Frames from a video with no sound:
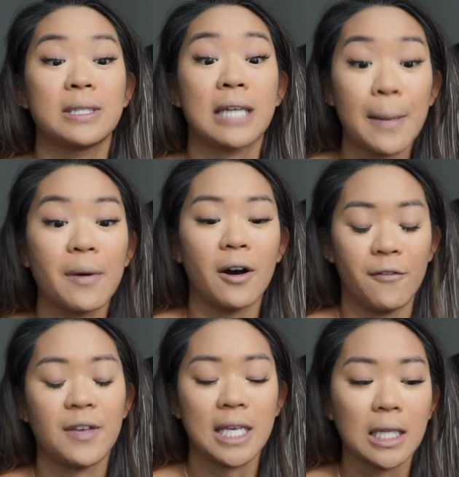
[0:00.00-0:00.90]
type
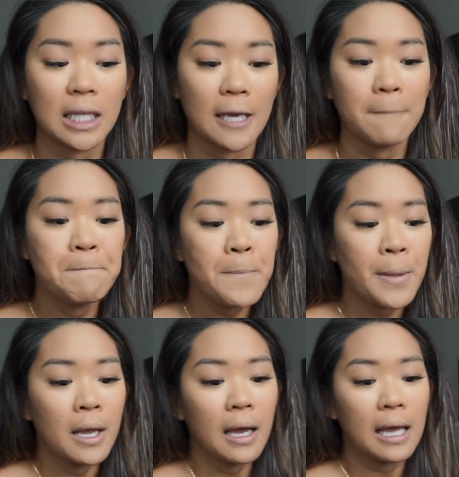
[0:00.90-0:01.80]
of healing,
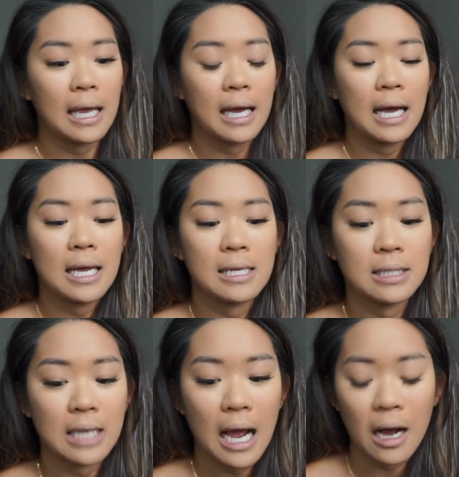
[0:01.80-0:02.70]
and